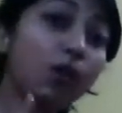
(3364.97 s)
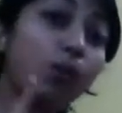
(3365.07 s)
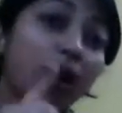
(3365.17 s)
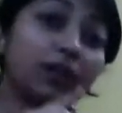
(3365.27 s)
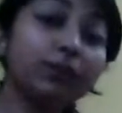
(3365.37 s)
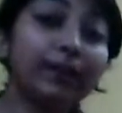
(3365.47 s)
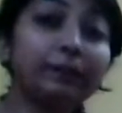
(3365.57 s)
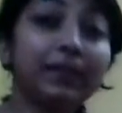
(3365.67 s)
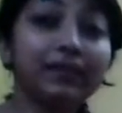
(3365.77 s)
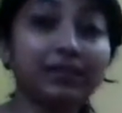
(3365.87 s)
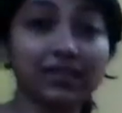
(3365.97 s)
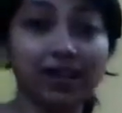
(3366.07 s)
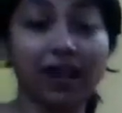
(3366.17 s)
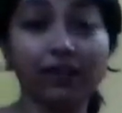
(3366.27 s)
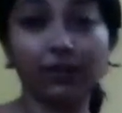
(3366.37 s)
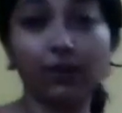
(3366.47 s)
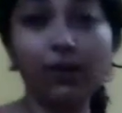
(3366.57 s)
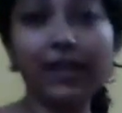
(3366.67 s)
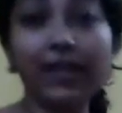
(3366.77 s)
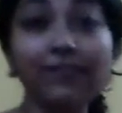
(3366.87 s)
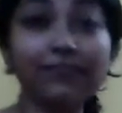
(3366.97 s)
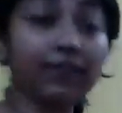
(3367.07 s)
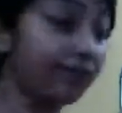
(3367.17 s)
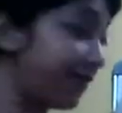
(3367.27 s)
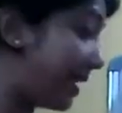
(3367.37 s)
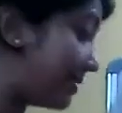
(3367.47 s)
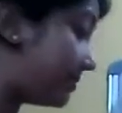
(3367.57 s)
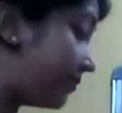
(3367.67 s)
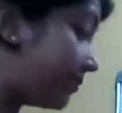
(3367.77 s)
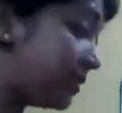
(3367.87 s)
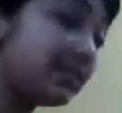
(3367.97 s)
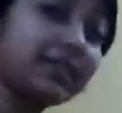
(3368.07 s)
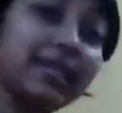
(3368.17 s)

What will be the scenario if the phase difference